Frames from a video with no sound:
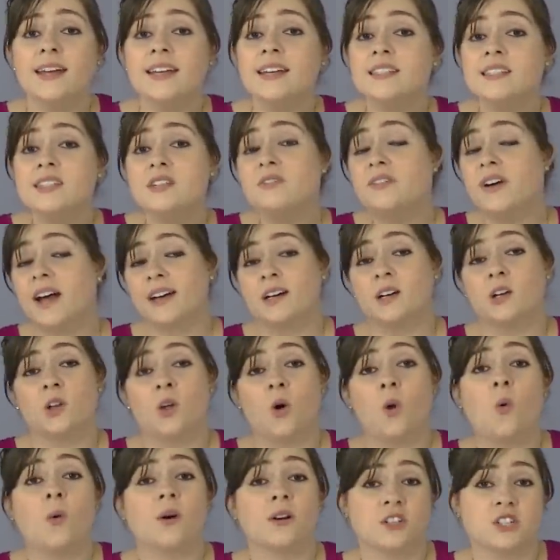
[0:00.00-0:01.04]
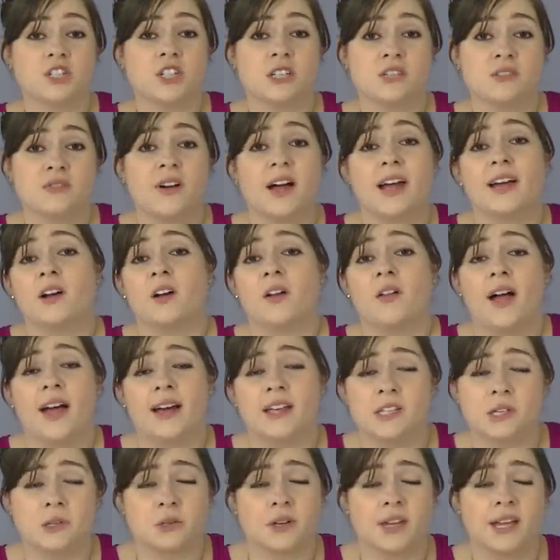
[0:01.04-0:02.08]
Adhesive vinyl, or just vinyl
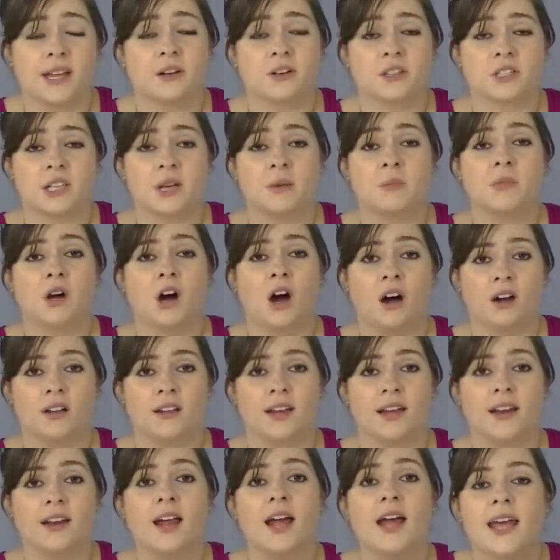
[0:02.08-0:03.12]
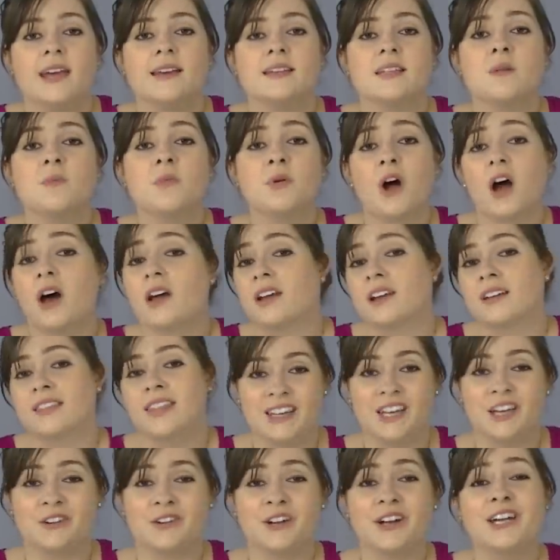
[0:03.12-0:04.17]
as you'll hear some call it, is a product
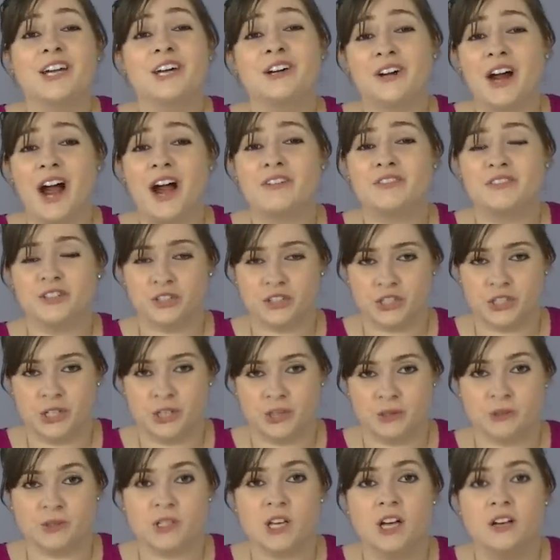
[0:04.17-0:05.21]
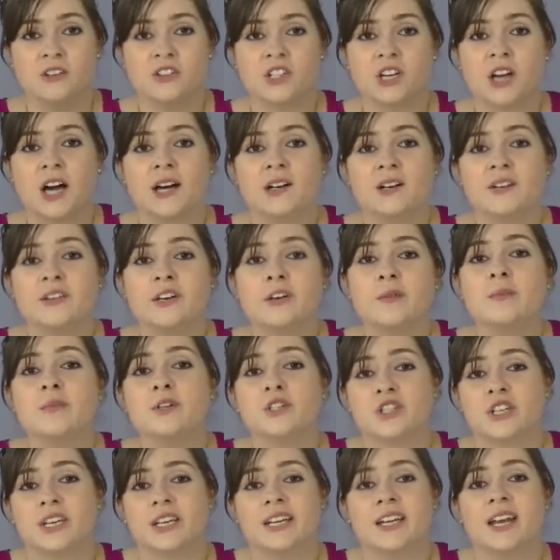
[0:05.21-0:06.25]
that Cricut crafters use to cut on their
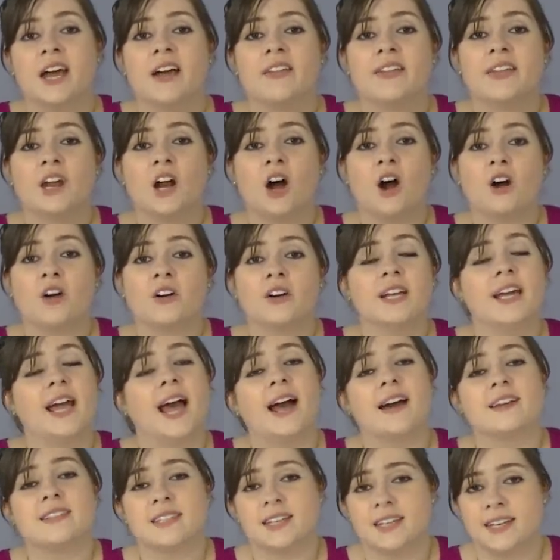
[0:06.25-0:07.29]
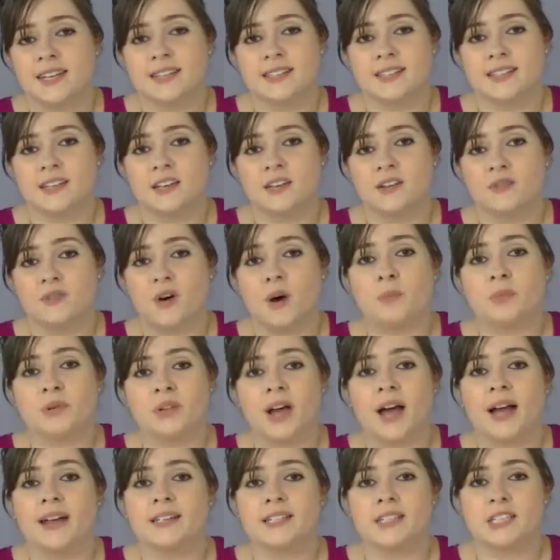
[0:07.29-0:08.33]
machine that already has adhesive
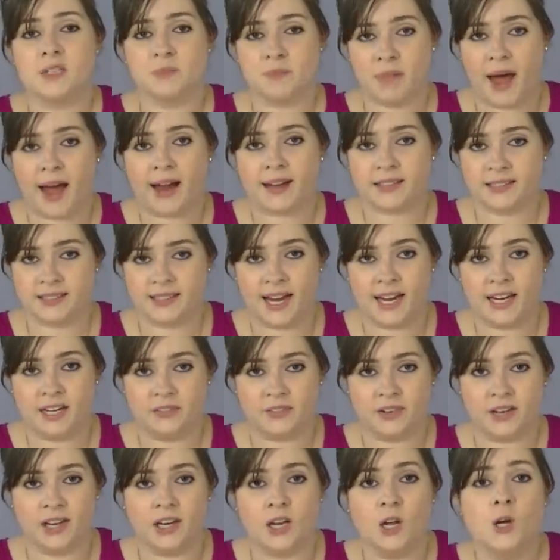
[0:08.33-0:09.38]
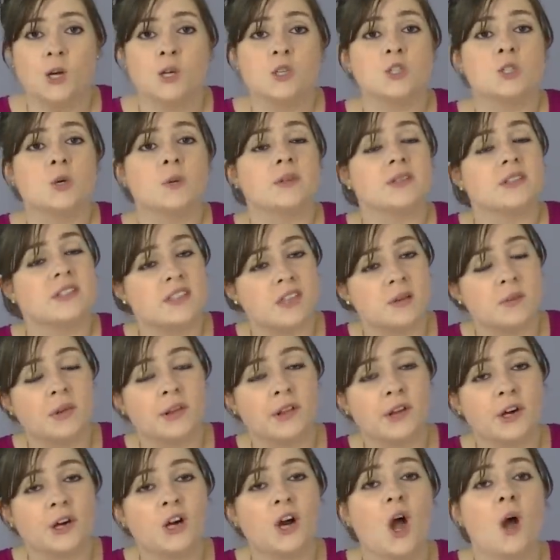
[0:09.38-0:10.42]
applied to the back side of it. So it's
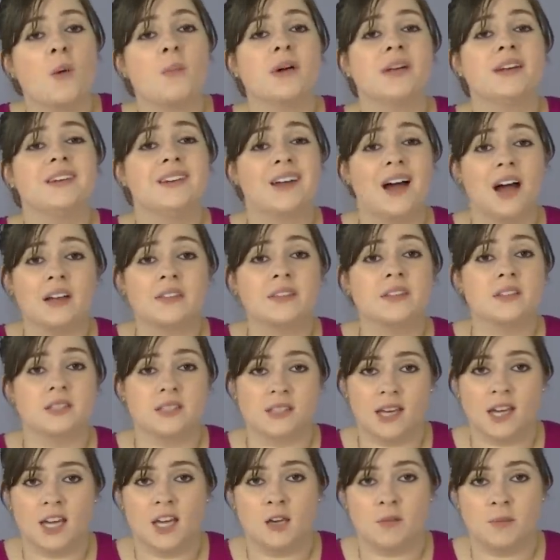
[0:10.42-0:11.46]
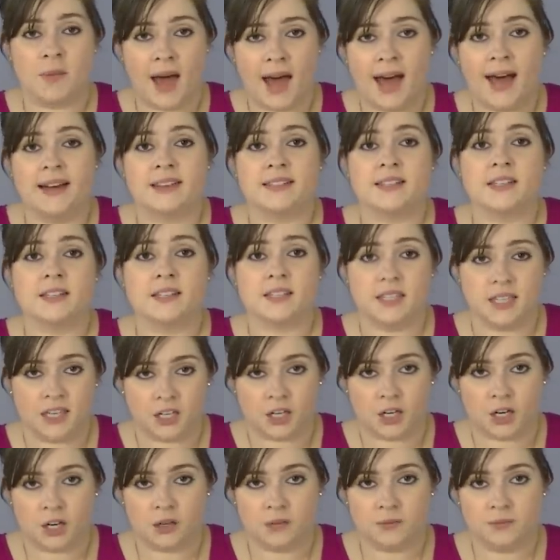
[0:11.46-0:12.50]
similar but not the same as a
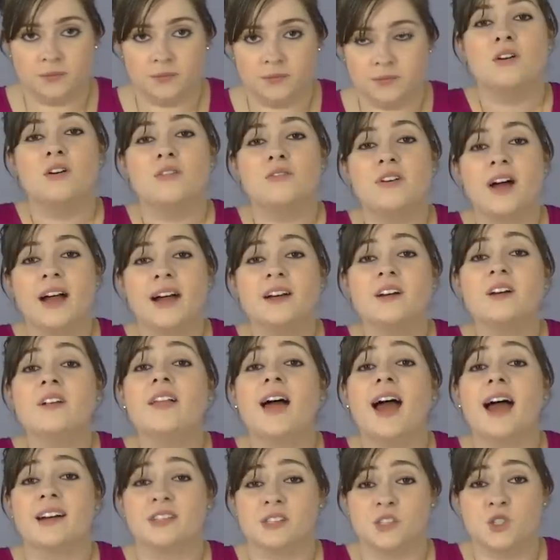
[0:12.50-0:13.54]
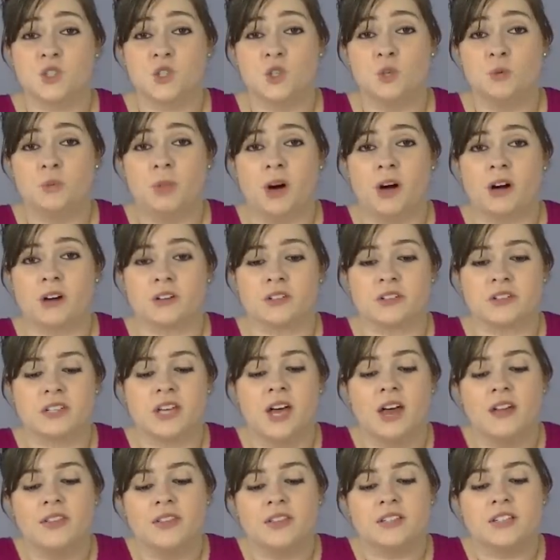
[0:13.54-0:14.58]
sticker. Vinyl has two parts.
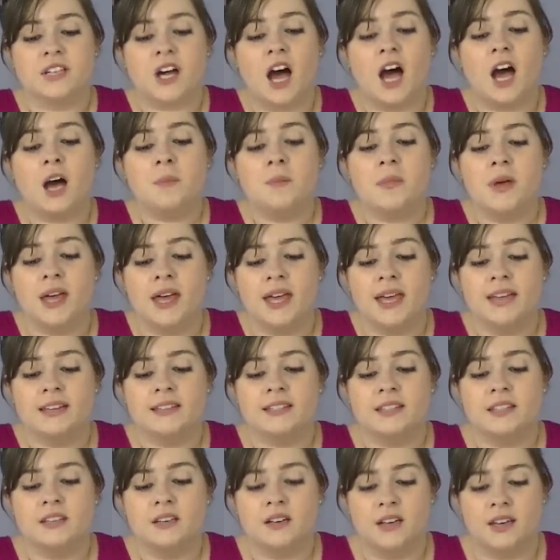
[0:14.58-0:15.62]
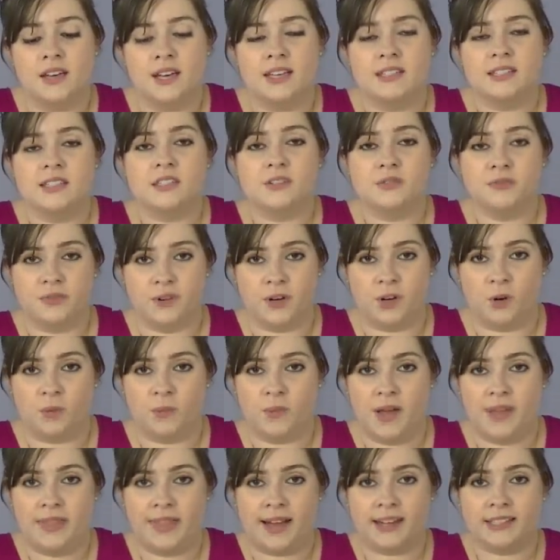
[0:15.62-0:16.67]
The top is the
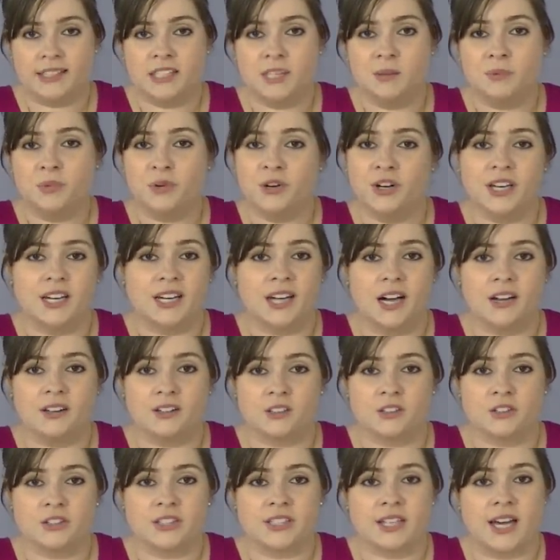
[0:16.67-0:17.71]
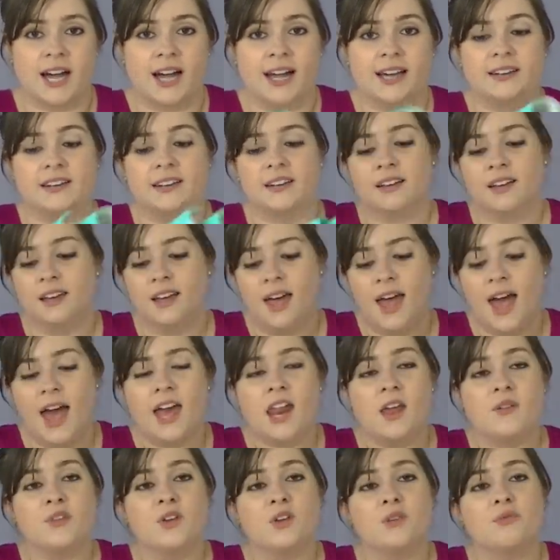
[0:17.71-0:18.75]
film, and that's the pretty colored side.
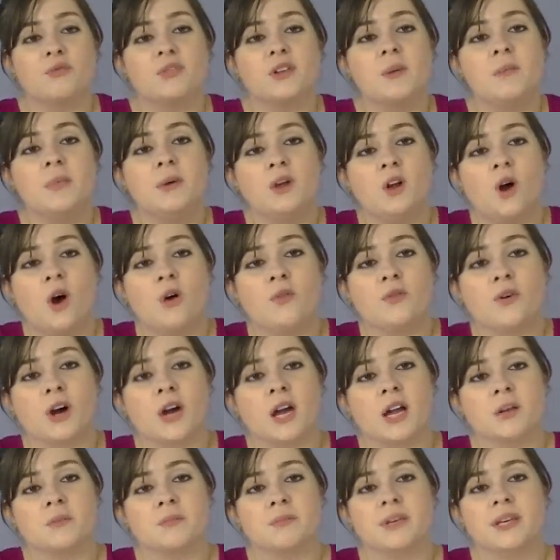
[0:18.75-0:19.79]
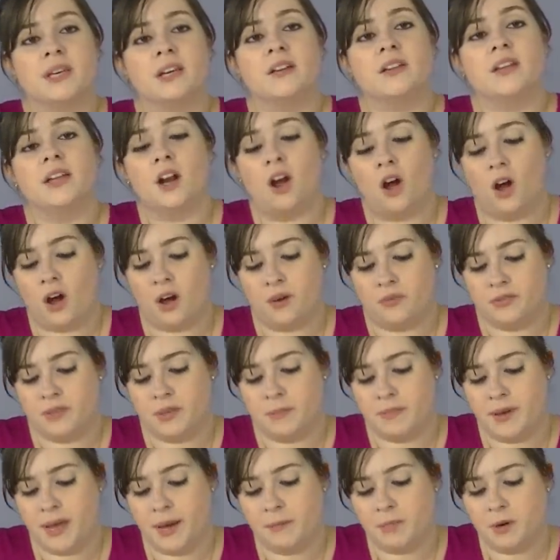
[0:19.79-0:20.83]
And if you flip it over and peel it off
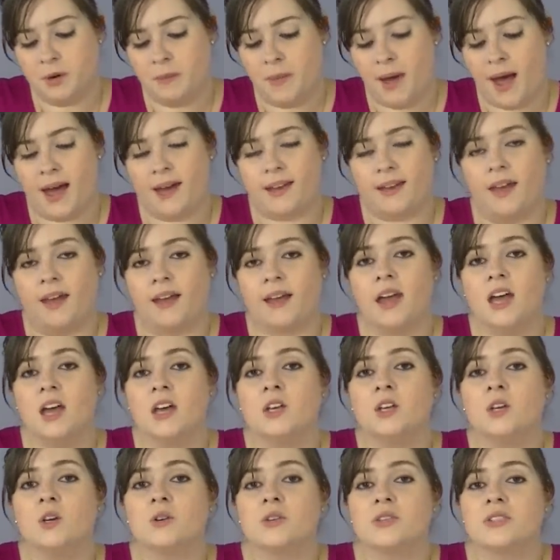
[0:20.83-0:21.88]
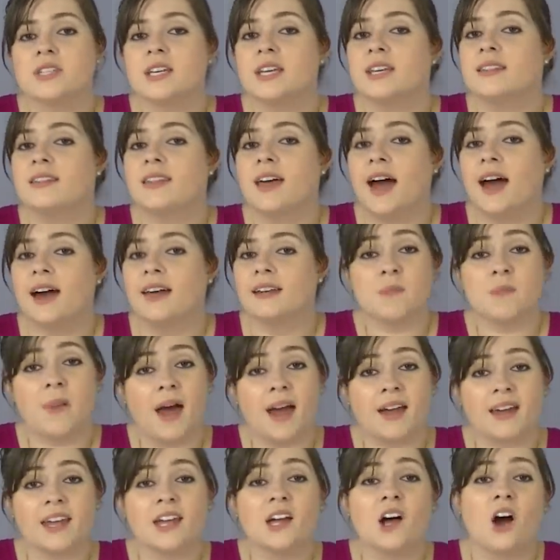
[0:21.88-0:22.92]
the paper backing, you'll see that the
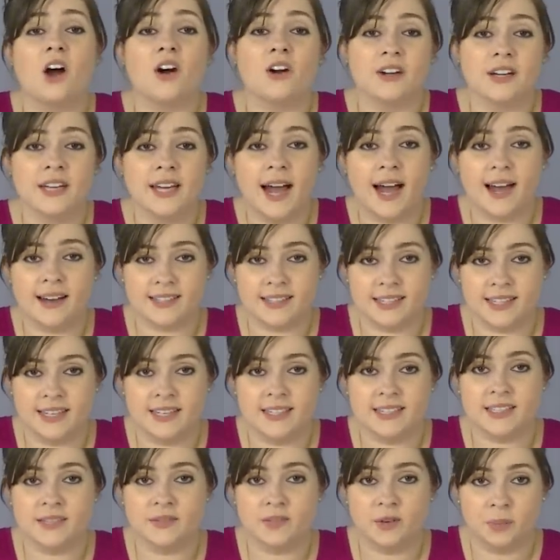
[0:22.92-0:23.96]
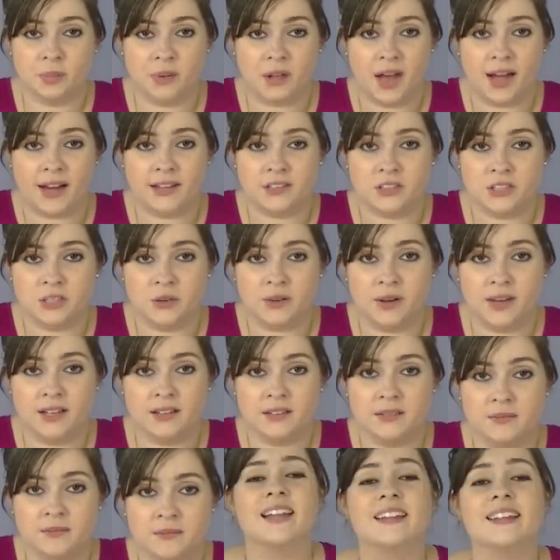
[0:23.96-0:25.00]
backing already has adhesive applied to it.
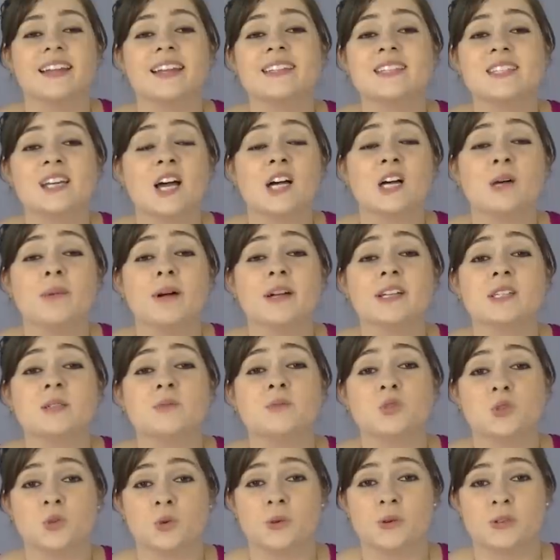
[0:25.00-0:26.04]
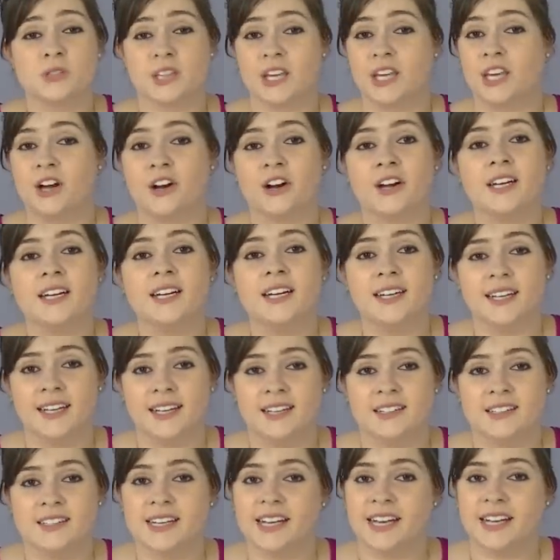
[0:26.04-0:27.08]
Let's talk about some tools that you're going to
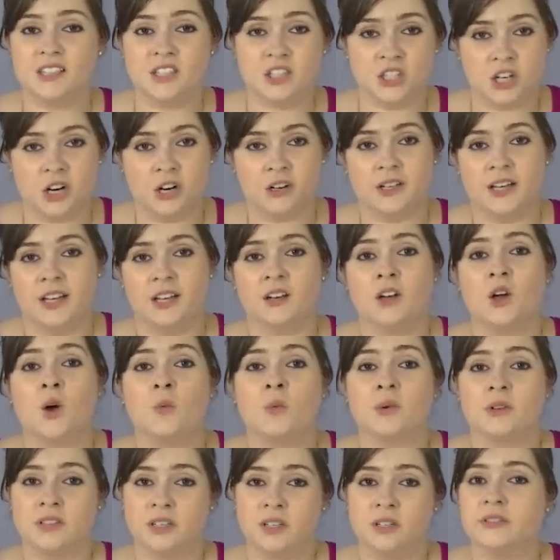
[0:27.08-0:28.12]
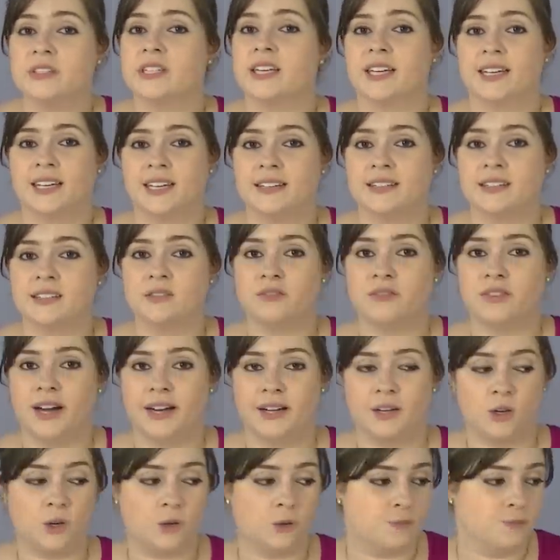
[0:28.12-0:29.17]
need to get started with using adhesive
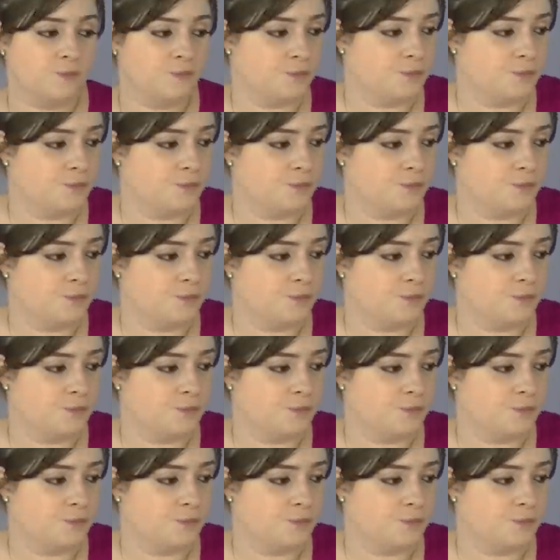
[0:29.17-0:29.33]
vinyl.